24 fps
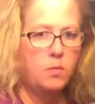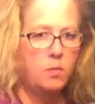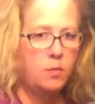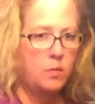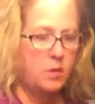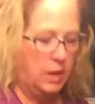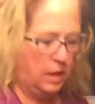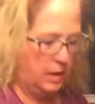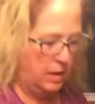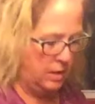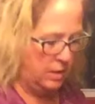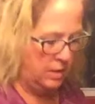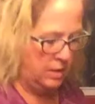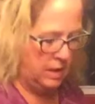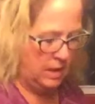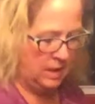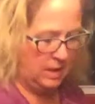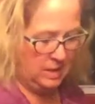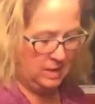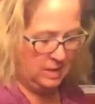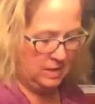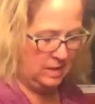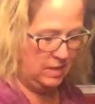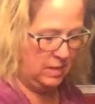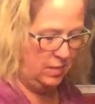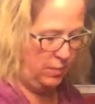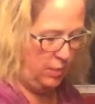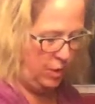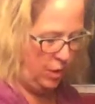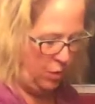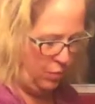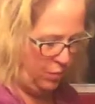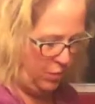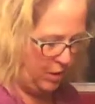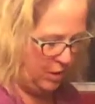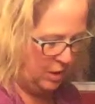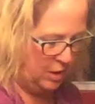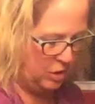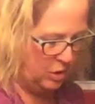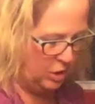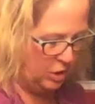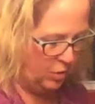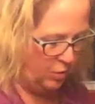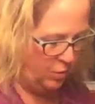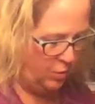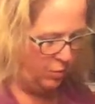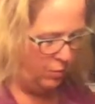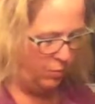like say this is the bigger piece, you
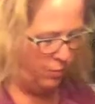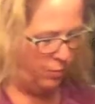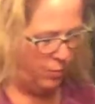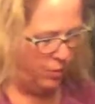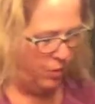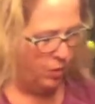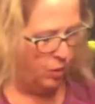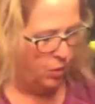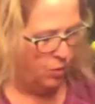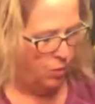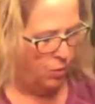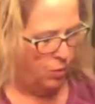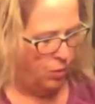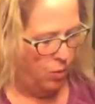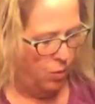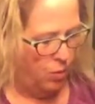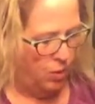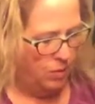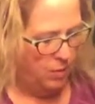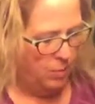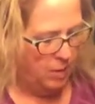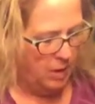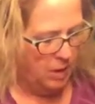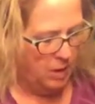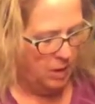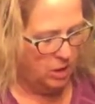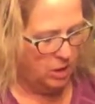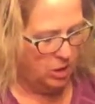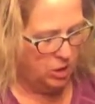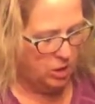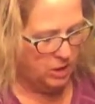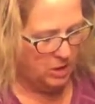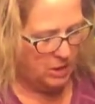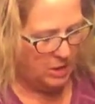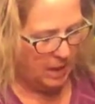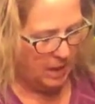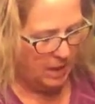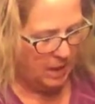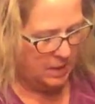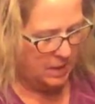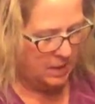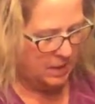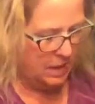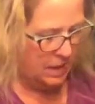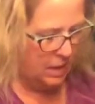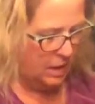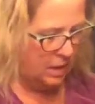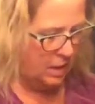can put your rolling pin and just kind of
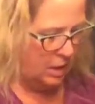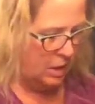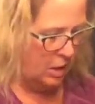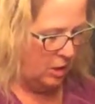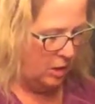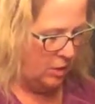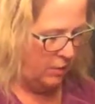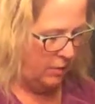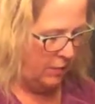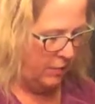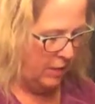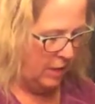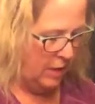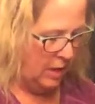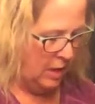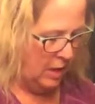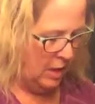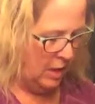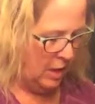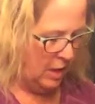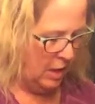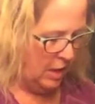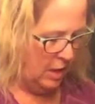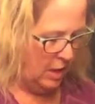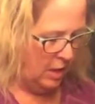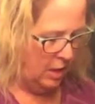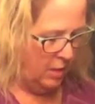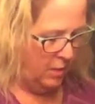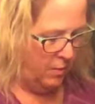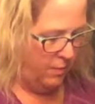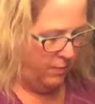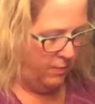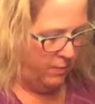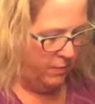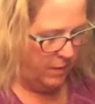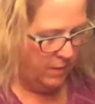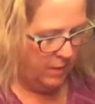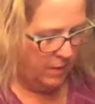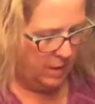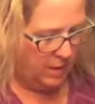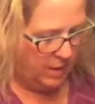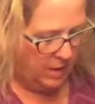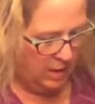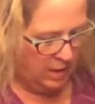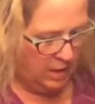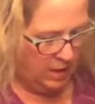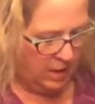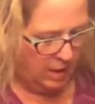set it there and
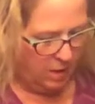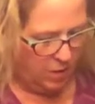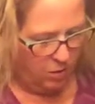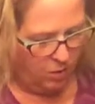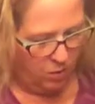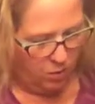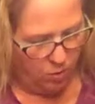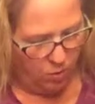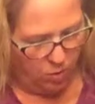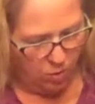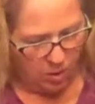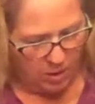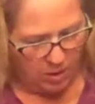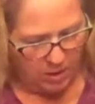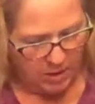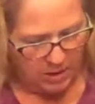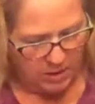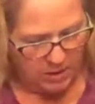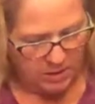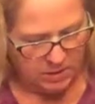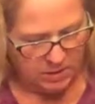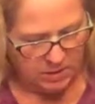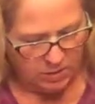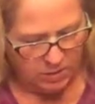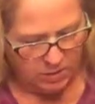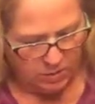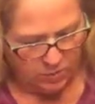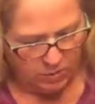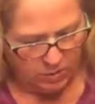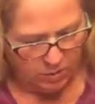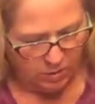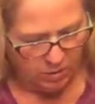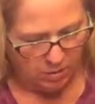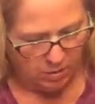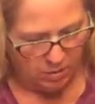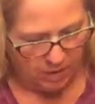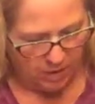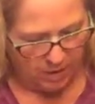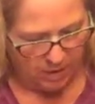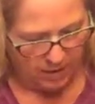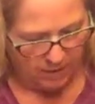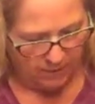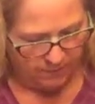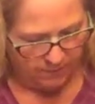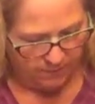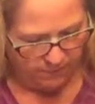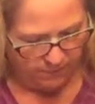go across with your knife.